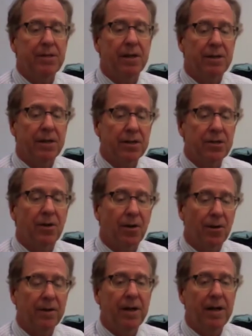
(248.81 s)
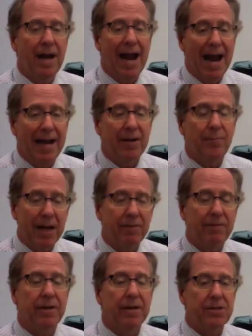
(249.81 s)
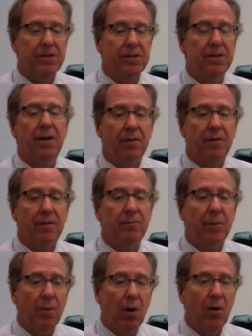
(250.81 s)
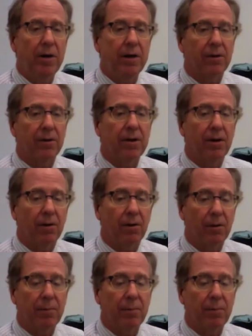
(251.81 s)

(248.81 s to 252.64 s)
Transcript: but these additional added benefits of promoting or